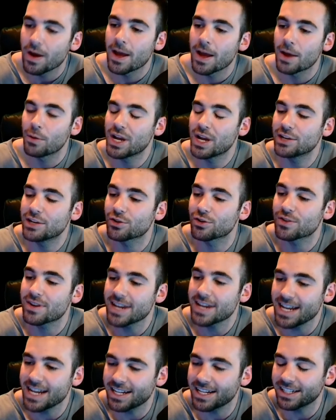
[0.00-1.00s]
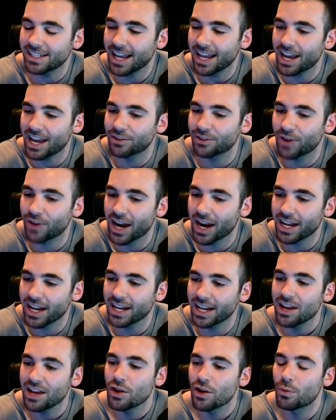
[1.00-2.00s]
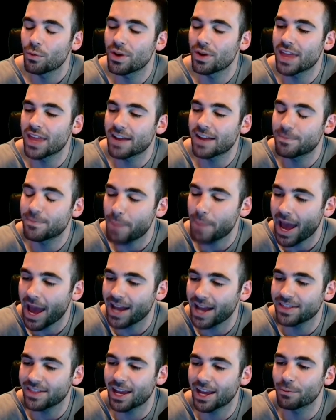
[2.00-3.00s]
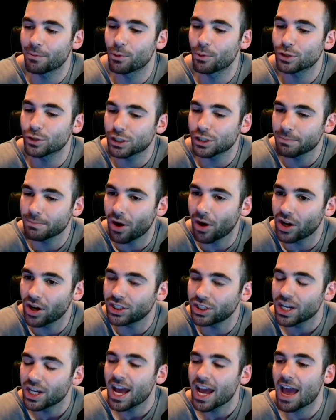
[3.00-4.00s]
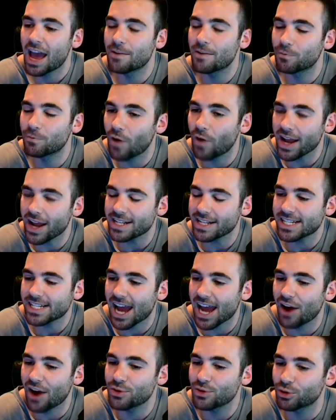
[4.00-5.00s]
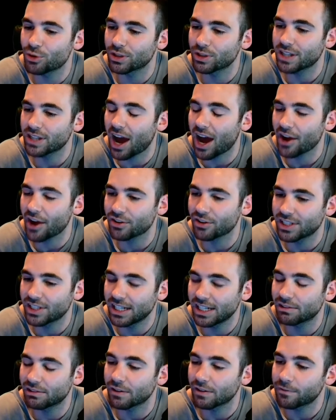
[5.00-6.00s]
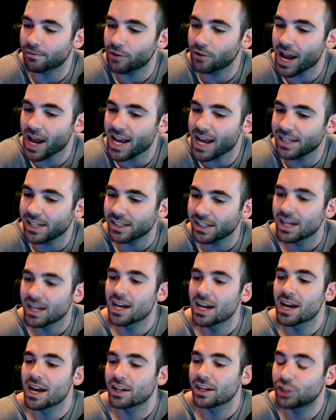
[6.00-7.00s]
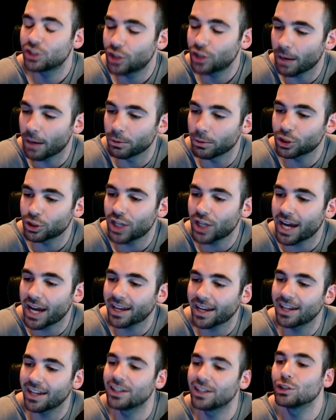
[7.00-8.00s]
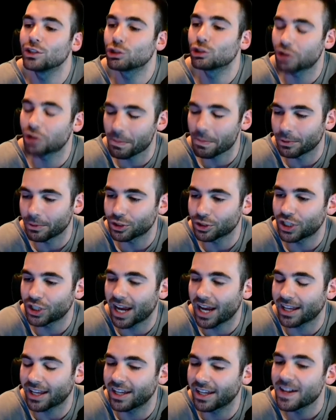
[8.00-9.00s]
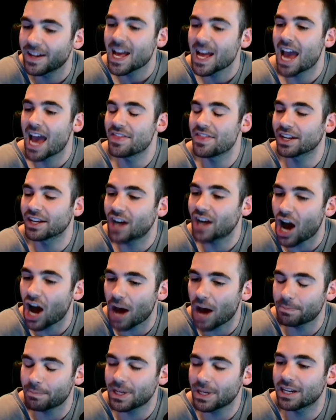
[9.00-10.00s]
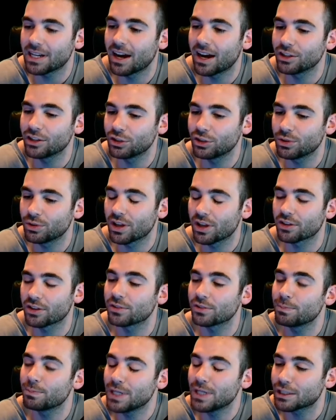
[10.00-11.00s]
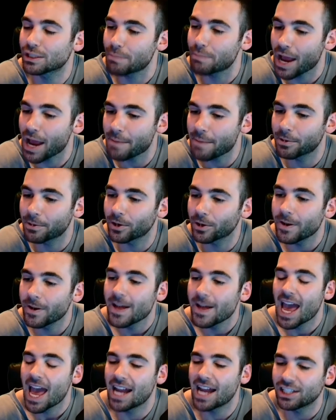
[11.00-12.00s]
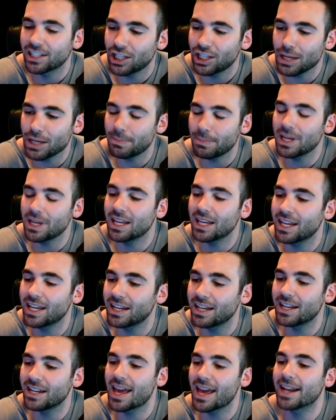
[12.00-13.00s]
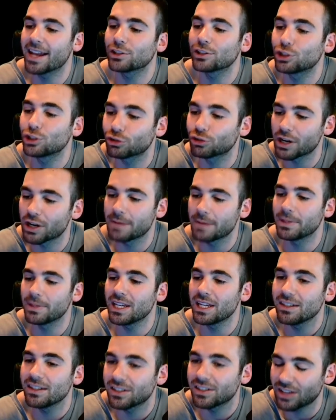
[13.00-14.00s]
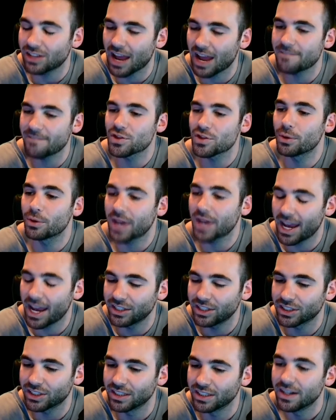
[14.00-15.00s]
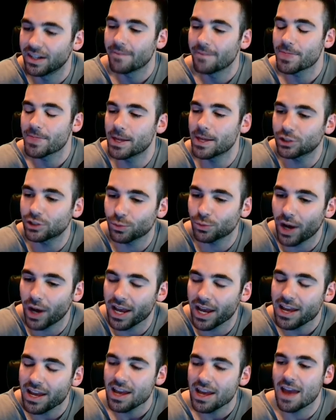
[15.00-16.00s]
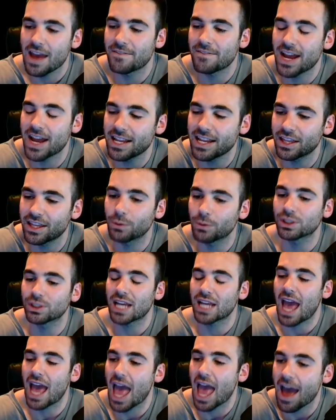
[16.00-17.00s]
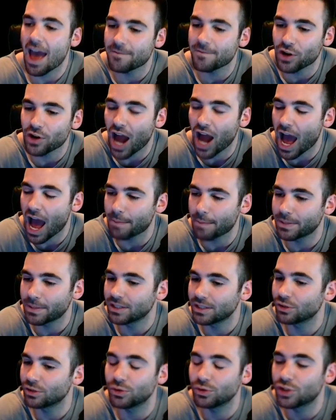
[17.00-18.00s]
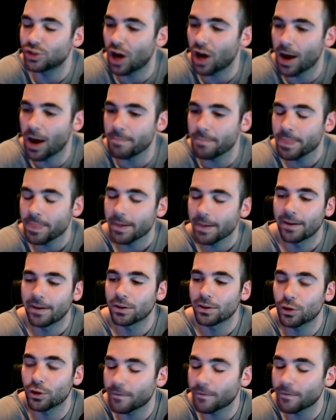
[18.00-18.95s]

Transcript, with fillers: in your neatest handwriting with a pen that won't smudge and write down your entire secret phrase, double check it, triple check it, and then copy it onto another piece of paper and keep it in an extremely safe location. This way, if anything was to ever happen to XUMM, your